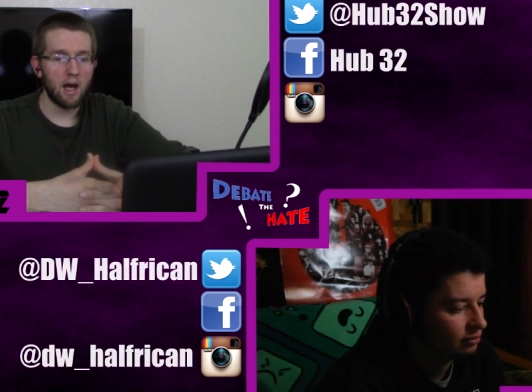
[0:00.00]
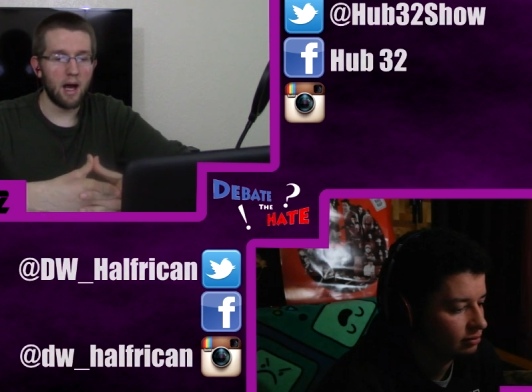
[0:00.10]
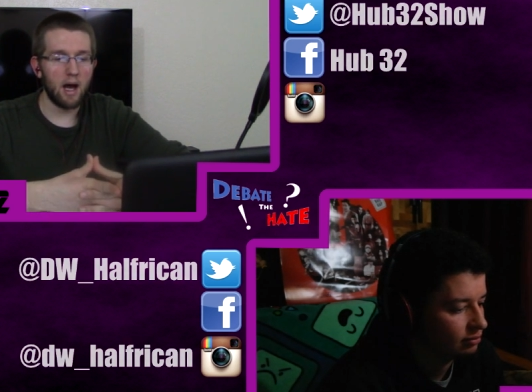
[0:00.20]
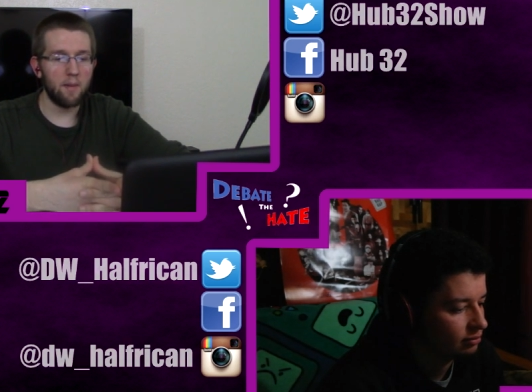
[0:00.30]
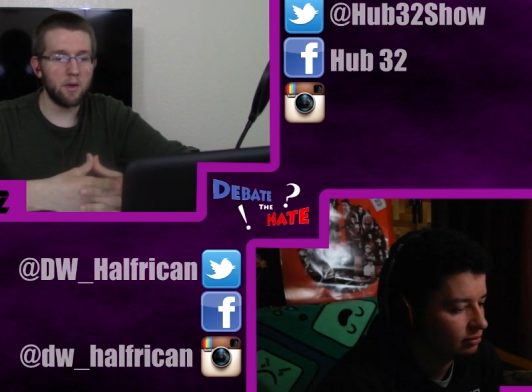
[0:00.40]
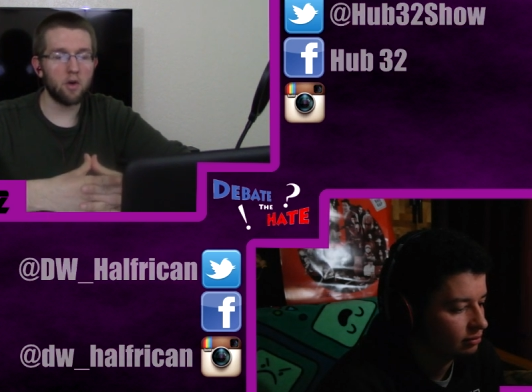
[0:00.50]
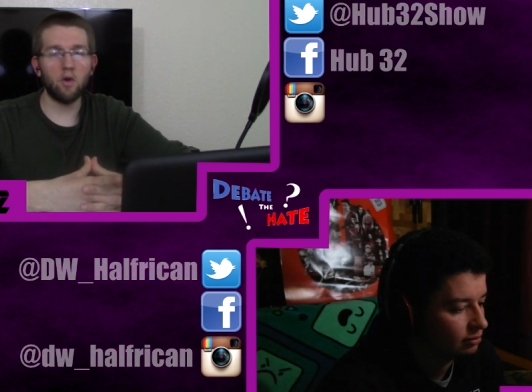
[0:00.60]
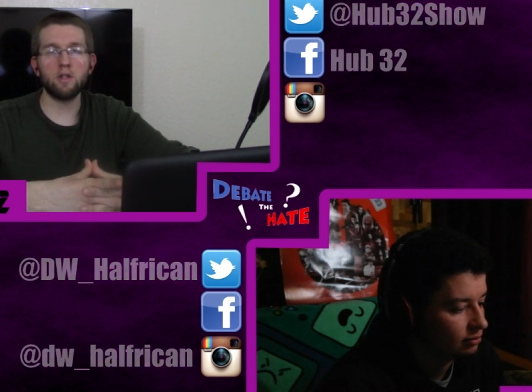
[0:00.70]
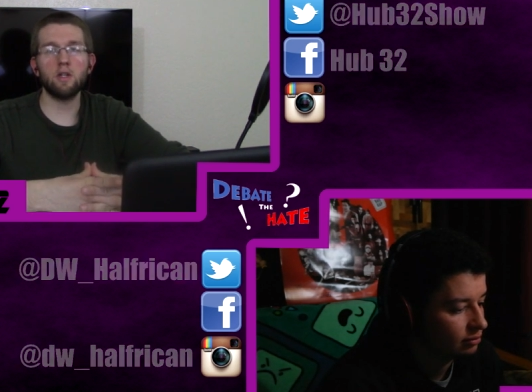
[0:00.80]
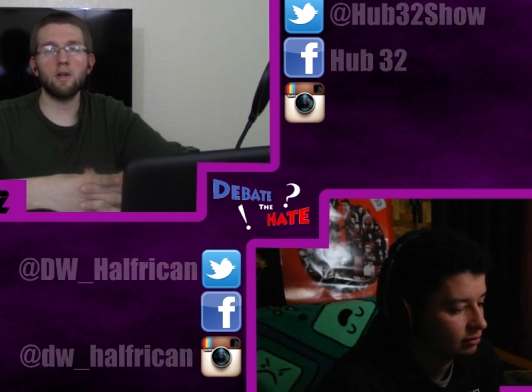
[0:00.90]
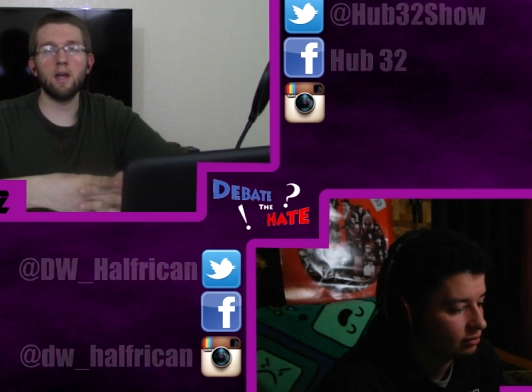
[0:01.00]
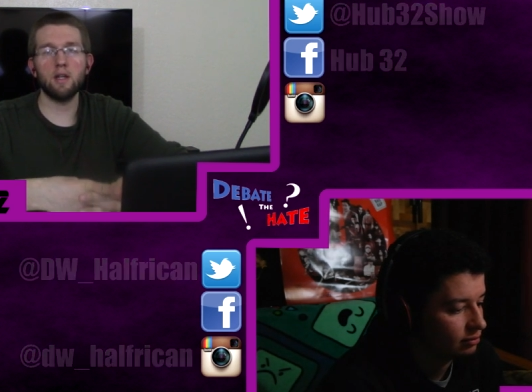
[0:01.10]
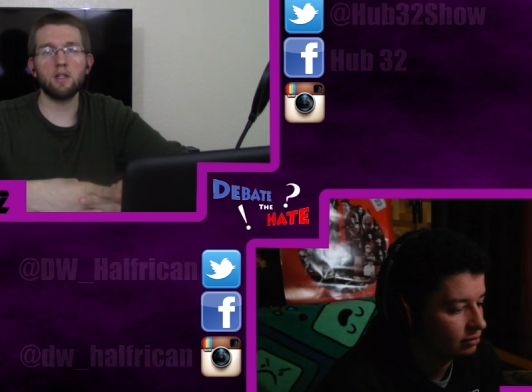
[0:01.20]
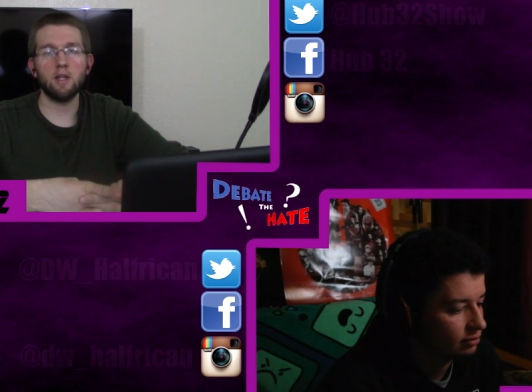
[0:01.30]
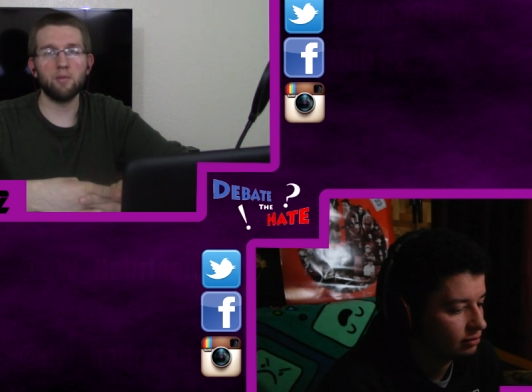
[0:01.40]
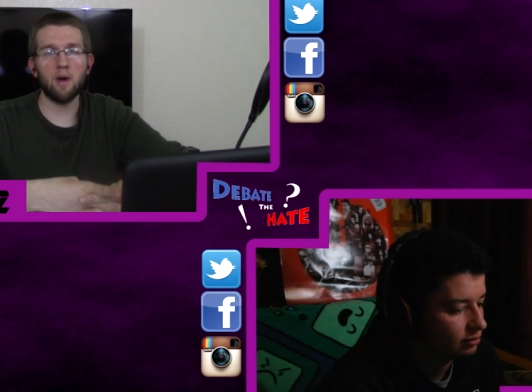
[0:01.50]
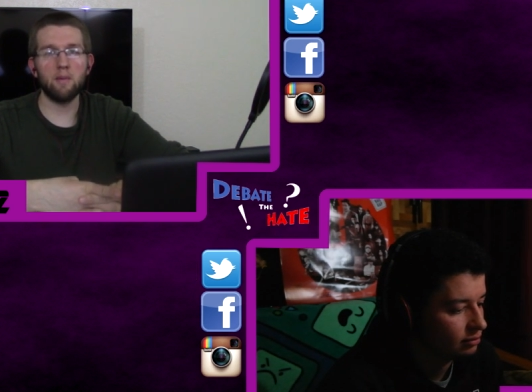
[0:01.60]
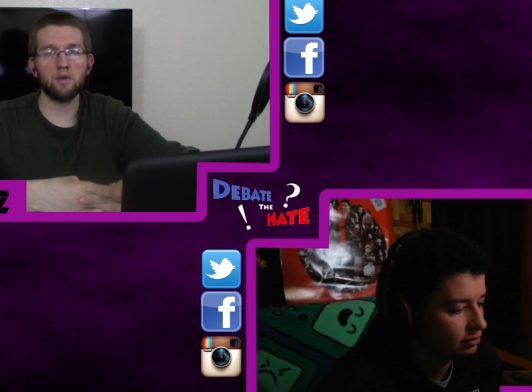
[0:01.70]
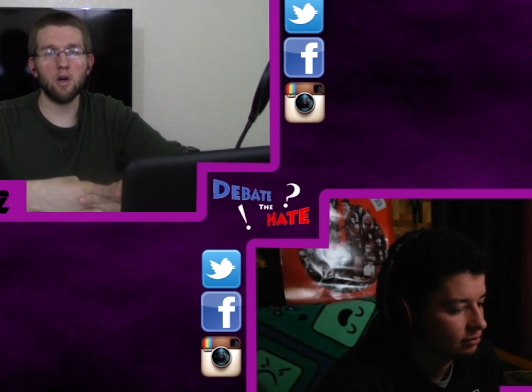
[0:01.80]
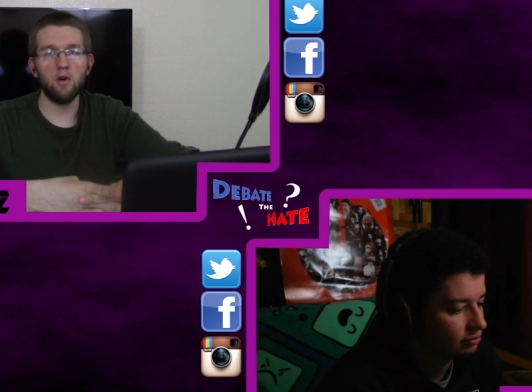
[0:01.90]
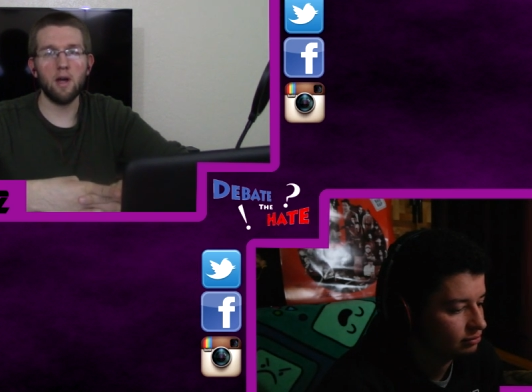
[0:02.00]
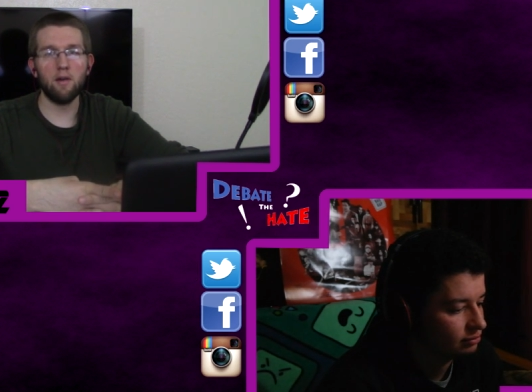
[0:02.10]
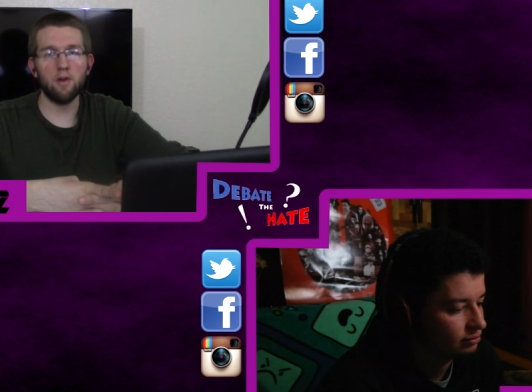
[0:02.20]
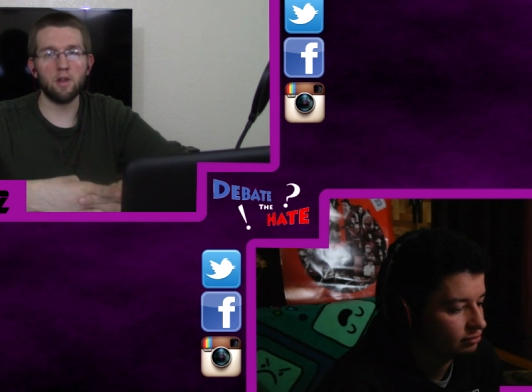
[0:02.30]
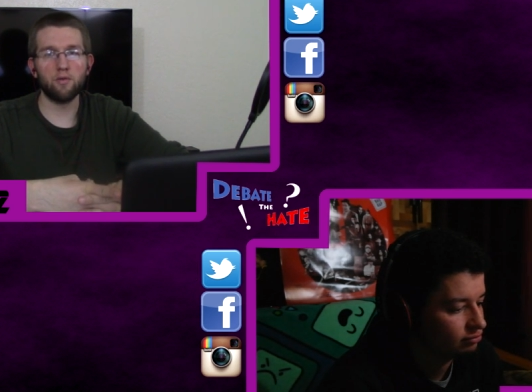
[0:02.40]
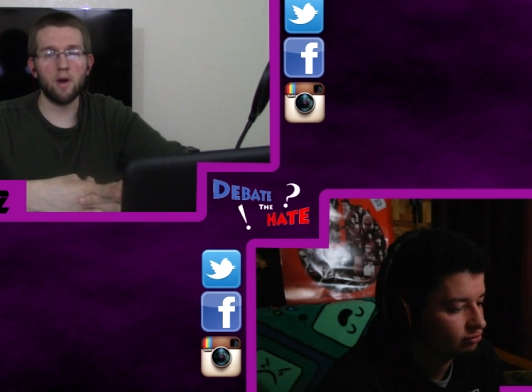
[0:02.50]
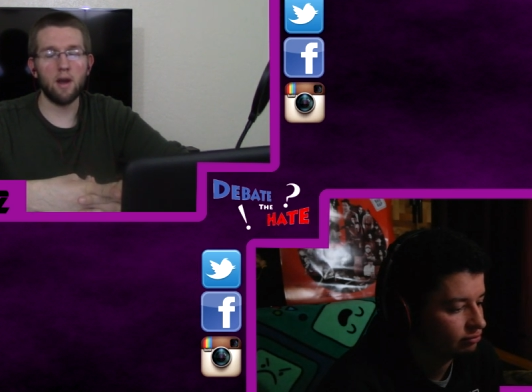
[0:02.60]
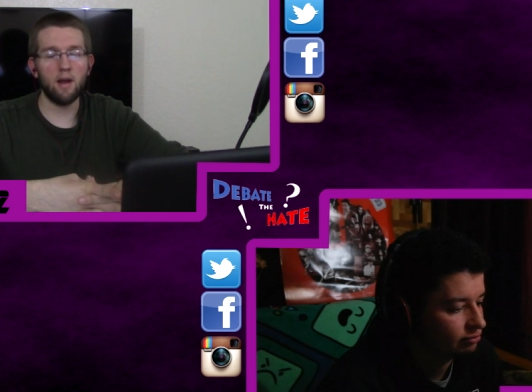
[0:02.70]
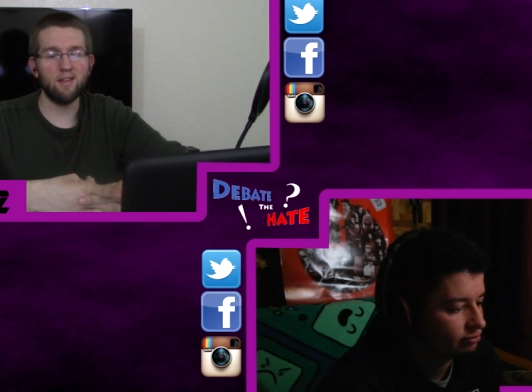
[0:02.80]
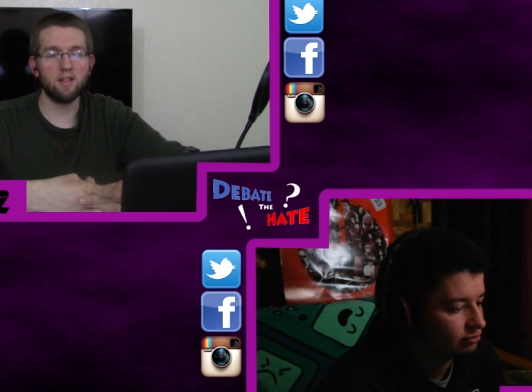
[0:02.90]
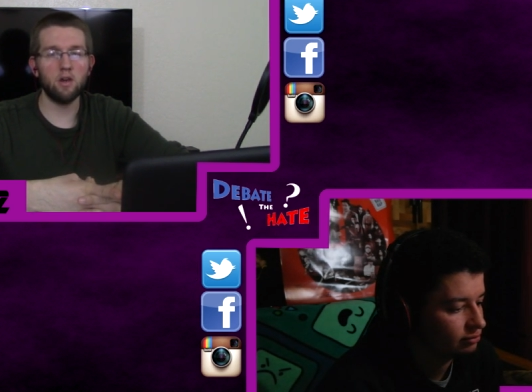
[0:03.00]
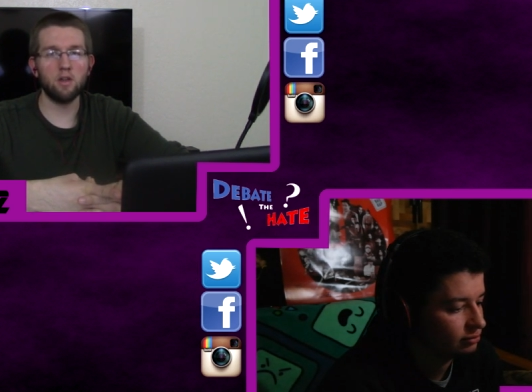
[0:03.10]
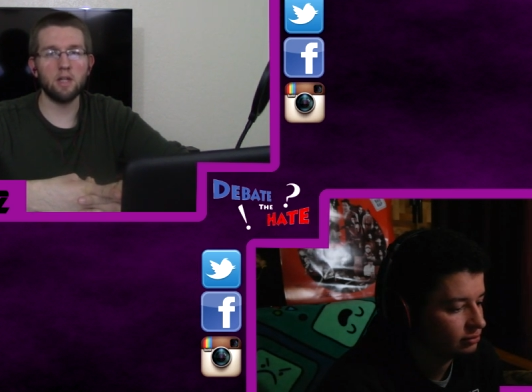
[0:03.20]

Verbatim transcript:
Speaker 1: Uh, you can always still catch the Prime Show every other Friday, the series